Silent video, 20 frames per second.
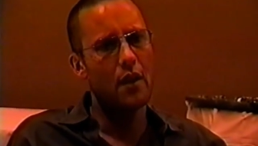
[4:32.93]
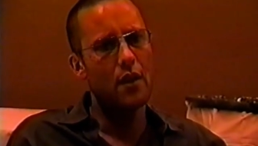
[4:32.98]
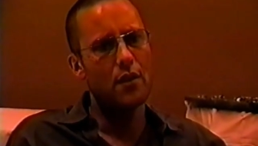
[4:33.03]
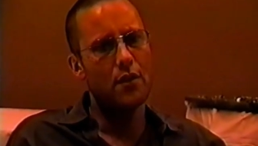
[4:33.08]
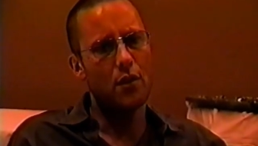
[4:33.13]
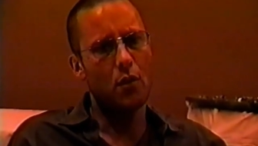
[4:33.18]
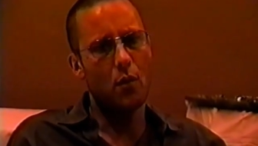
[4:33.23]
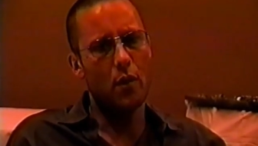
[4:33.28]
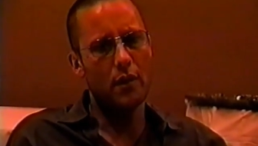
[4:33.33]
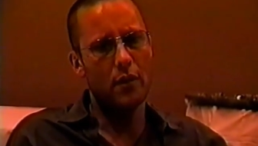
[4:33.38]

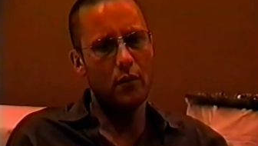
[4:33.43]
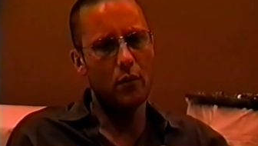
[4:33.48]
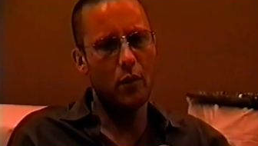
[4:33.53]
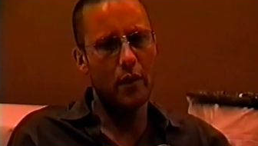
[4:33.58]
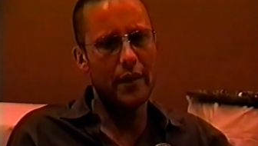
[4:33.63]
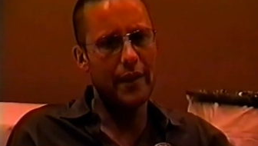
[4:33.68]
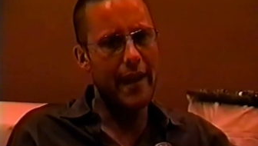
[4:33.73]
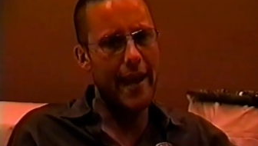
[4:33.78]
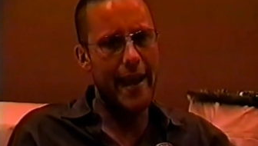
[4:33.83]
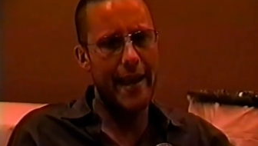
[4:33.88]
So one
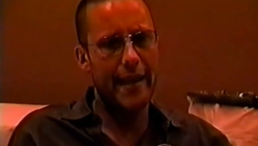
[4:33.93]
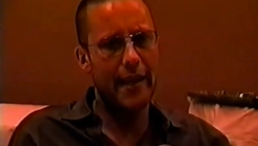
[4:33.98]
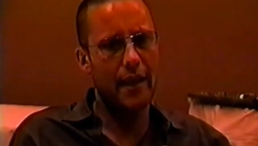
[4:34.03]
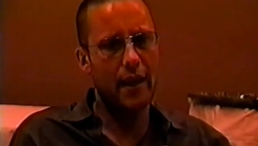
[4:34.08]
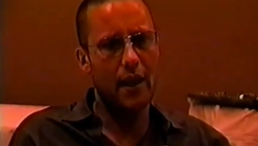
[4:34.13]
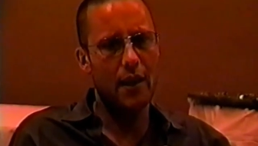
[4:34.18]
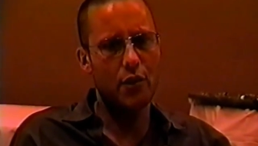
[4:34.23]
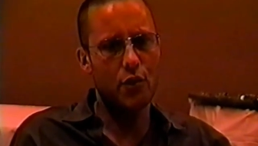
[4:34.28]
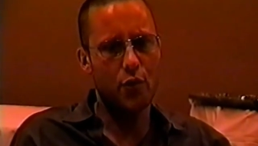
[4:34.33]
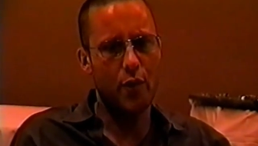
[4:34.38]
one day,
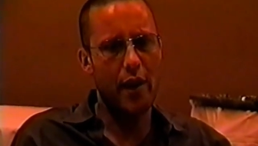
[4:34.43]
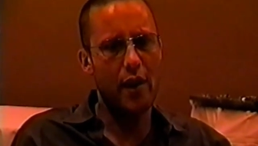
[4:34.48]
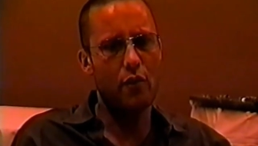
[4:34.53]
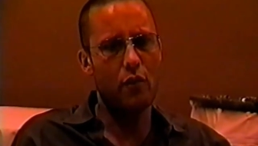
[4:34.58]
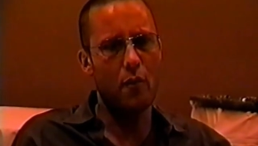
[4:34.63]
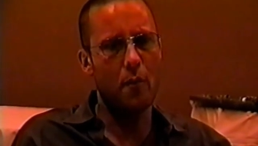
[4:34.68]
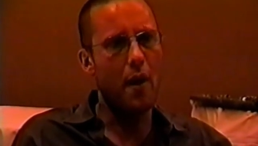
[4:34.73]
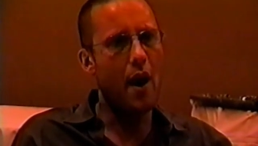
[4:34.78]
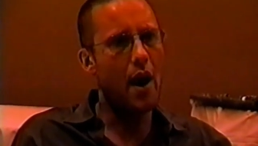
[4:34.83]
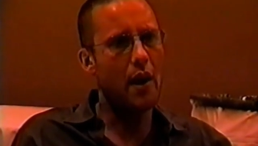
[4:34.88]
Andrea
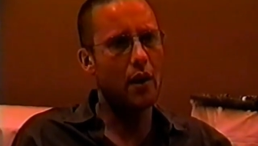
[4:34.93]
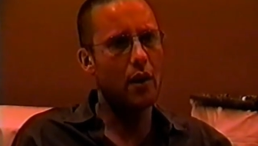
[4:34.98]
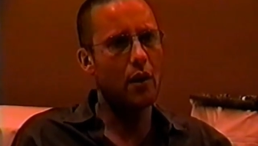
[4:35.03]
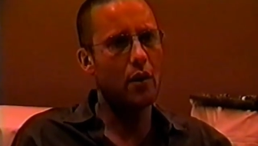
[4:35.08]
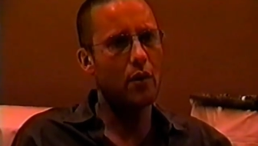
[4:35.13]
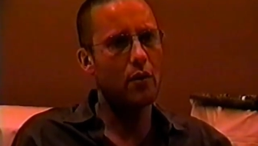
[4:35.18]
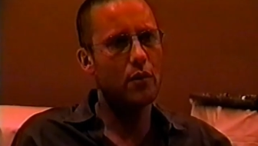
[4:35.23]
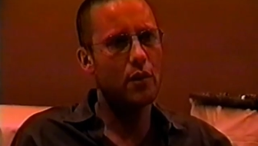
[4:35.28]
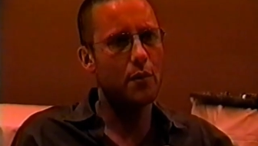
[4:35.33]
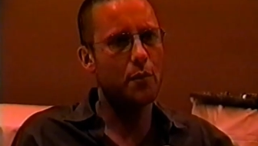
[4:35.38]

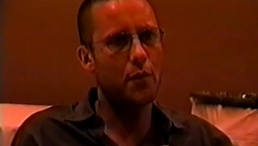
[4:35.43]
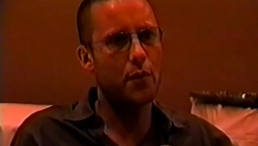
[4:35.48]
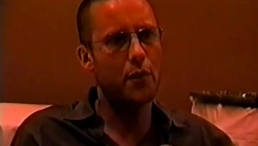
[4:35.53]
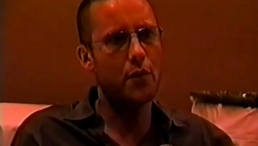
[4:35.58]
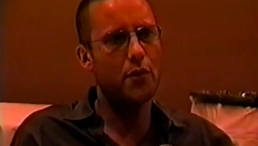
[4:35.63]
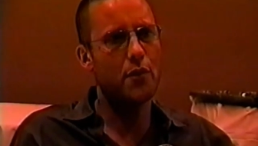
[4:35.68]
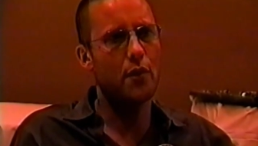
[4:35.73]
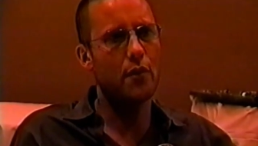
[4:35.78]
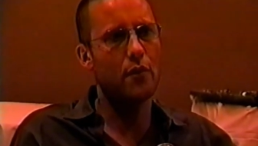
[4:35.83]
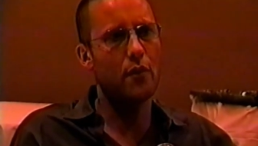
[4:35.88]
Romano, she's a
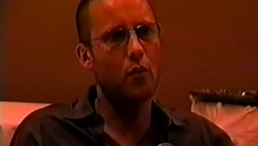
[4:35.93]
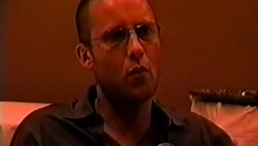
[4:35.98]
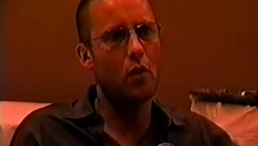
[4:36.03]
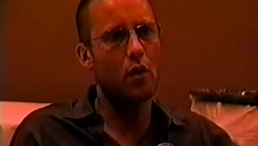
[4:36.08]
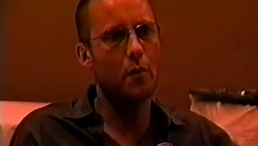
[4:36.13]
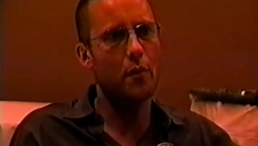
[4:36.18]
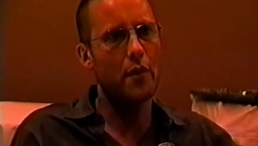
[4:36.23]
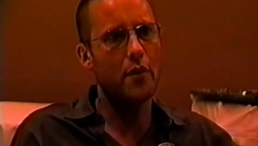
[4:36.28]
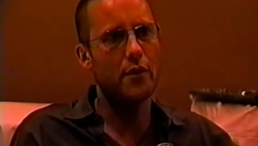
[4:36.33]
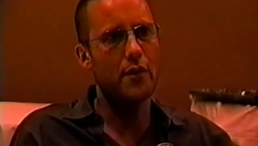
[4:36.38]
producer of at
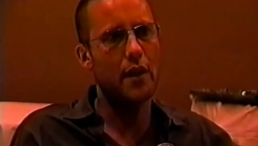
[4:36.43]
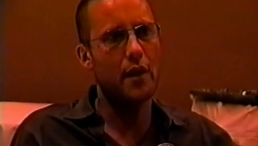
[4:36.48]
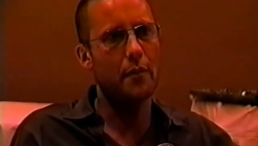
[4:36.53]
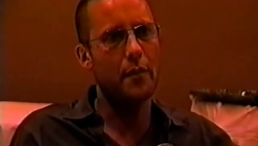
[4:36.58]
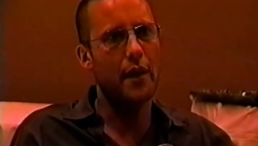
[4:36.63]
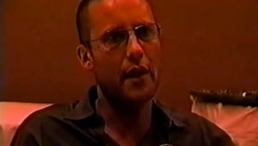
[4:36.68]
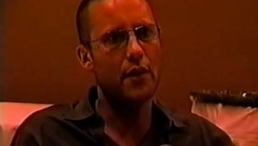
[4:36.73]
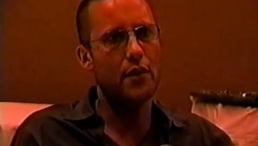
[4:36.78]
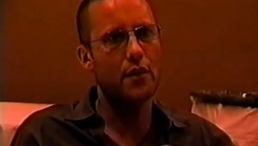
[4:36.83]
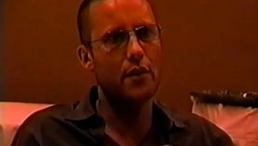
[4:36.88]
Warner Brothers
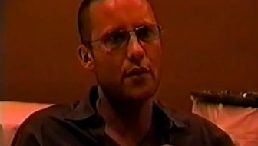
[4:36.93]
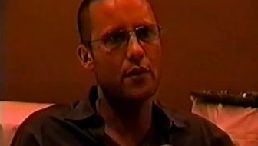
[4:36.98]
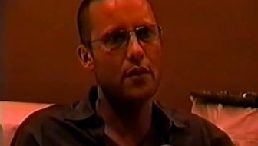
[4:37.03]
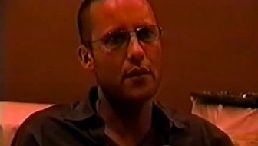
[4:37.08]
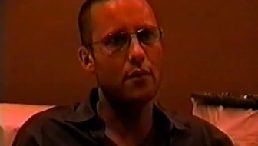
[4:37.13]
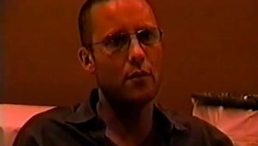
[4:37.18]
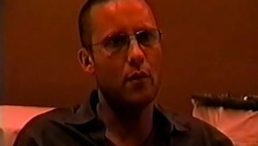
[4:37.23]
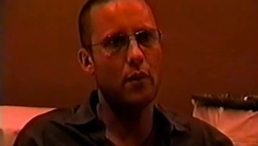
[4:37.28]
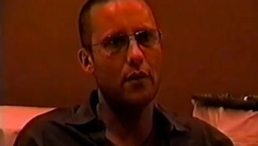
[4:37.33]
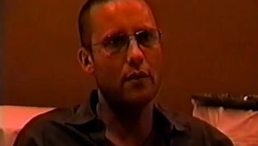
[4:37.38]
Animation.
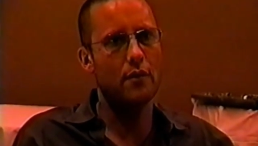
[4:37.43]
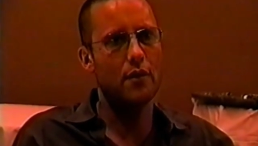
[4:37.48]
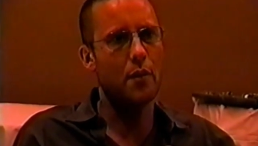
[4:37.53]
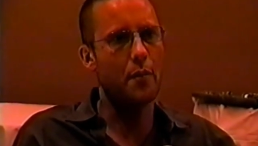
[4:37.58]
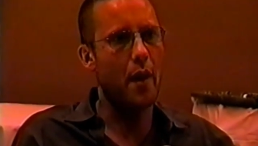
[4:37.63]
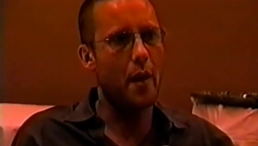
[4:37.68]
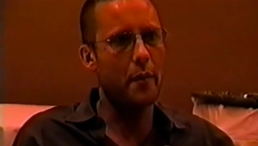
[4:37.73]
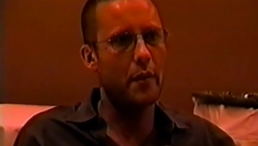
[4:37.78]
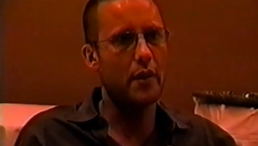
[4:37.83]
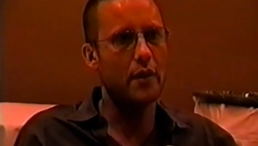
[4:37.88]
She's won
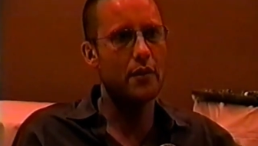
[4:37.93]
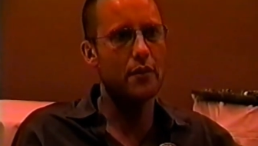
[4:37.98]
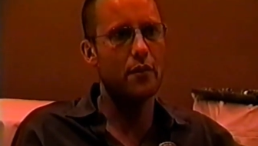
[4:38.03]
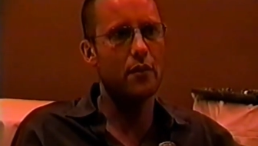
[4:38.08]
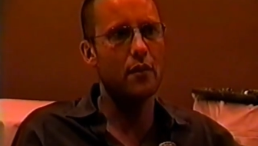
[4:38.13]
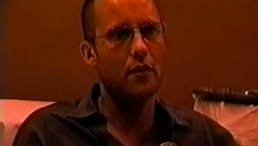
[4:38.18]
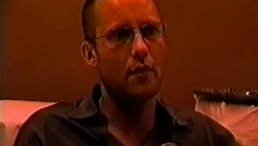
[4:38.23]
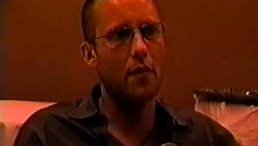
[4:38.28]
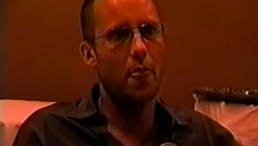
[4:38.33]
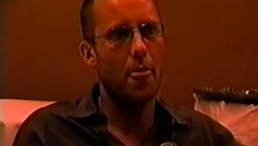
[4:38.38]
some Emmys
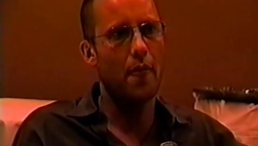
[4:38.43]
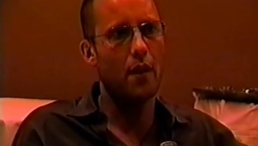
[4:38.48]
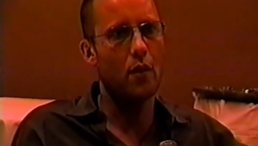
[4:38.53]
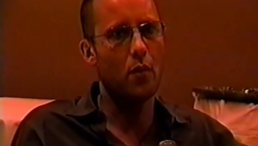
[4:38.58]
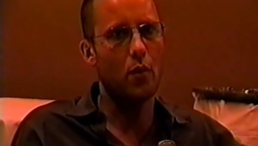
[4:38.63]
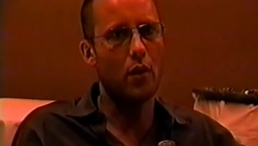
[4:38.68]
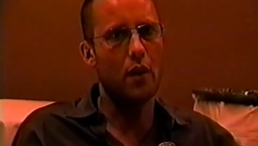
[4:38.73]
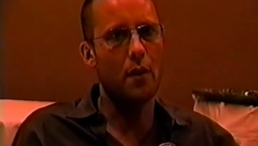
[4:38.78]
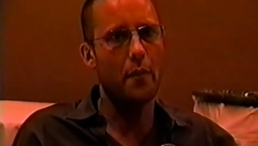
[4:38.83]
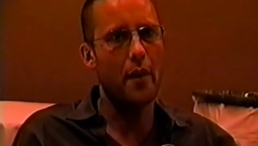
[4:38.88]
for her
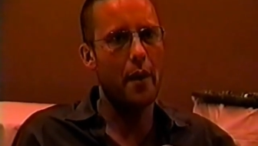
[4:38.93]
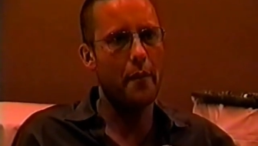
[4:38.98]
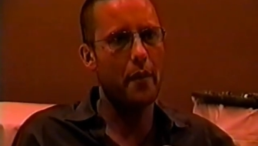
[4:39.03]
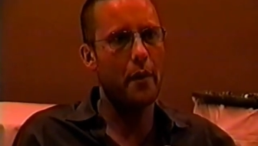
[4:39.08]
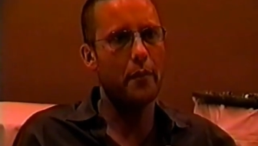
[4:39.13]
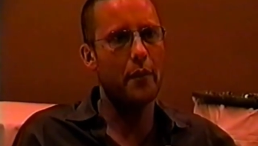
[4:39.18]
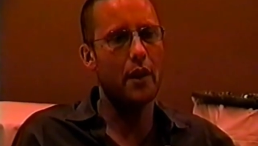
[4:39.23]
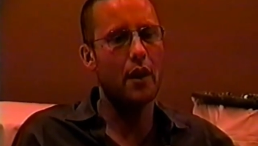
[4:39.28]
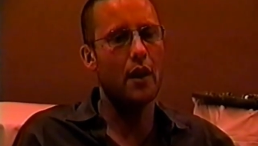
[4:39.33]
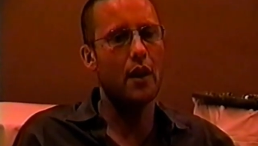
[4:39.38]
work on
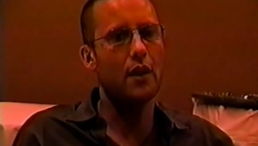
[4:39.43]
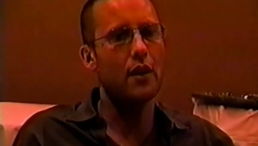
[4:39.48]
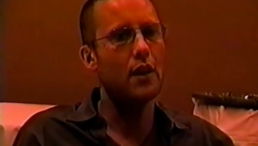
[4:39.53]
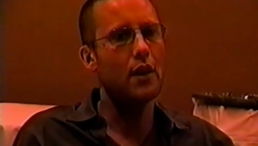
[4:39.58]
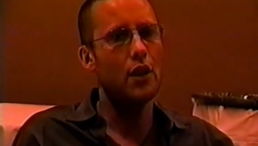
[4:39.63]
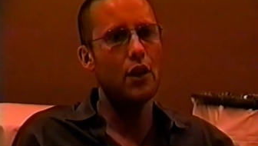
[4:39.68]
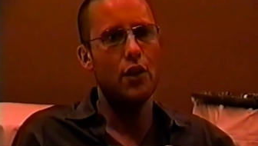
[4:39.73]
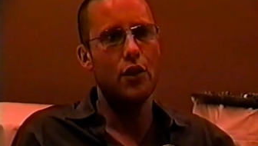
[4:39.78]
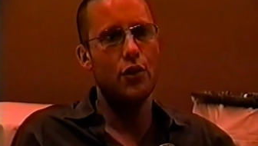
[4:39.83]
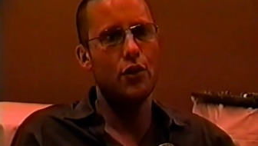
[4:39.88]
Batman Beyond.
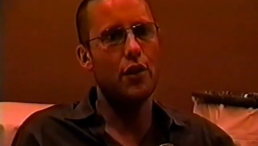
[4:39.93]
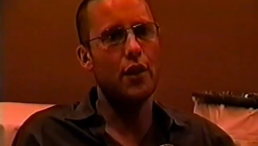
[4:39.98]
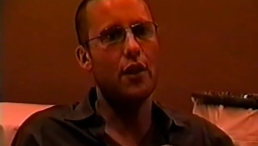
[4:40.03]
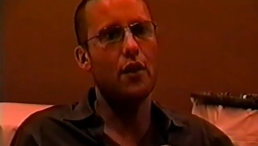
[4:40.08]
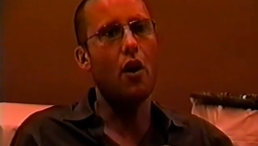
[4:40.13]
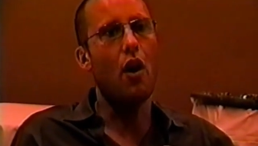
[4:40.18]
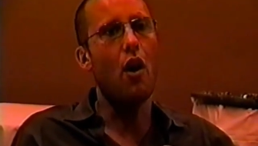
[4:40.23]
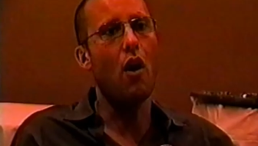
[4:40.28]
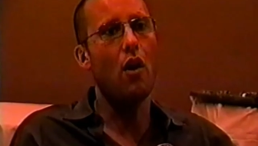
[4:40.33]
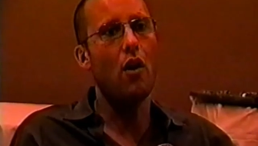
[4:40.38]
She
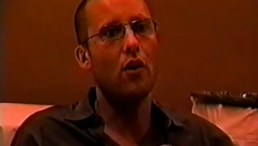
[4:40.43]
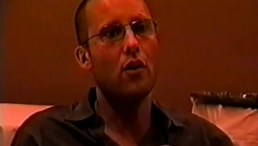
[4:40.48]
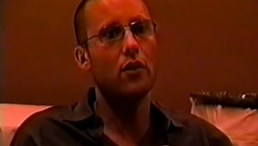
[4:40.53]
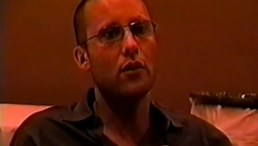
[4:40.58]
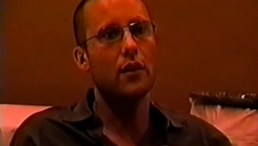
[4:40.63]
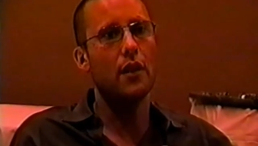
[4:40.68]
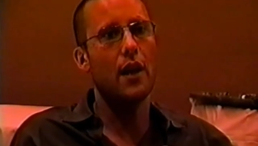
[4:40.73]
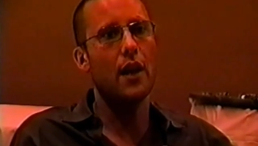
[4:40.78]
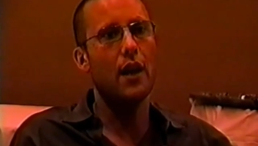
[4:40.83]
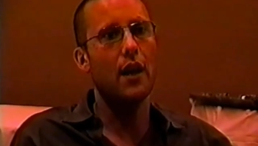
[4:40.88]

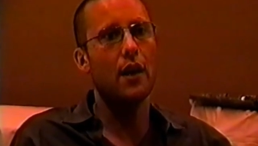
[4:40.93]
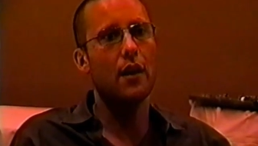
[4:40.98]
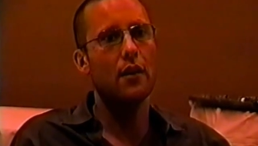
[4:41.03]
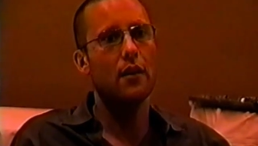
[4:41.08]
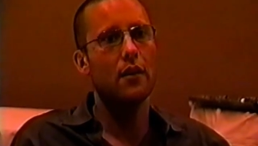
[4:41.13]
called. Uh,